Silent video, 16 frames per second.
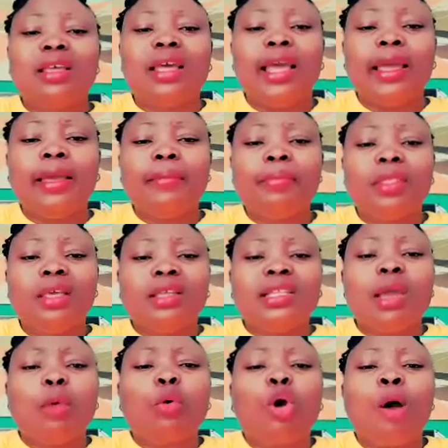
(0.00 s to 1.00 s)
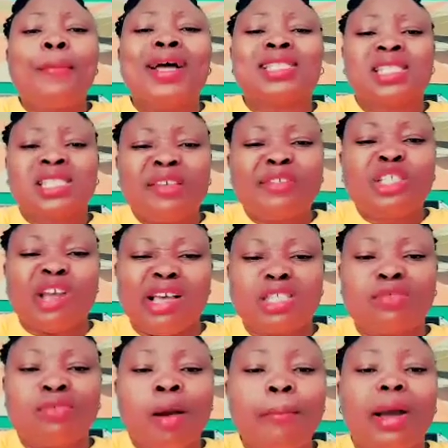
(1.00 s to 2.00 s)
They will come and thief
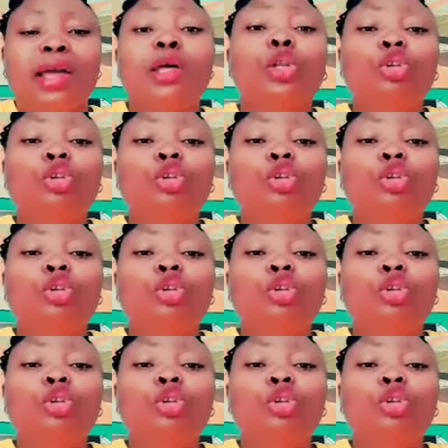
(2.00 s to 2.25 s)
transformer.